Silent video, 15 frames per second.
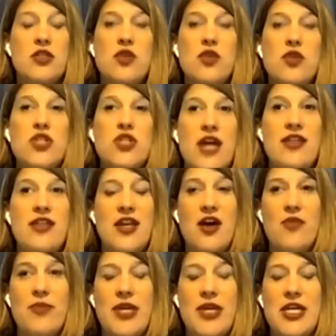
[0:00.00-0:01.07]
So check
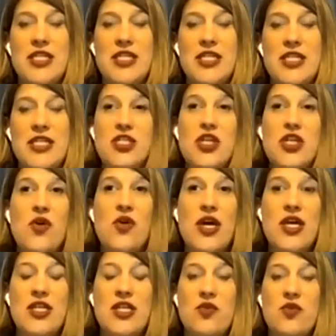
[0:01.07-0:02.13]
that out because yoga
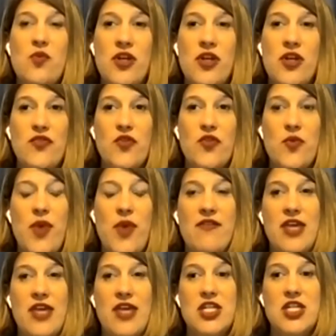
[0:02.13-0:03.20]
is a wonderful way of
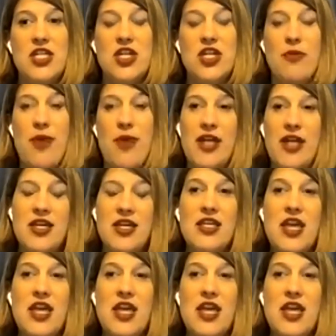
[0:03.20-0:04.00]
engaging your body,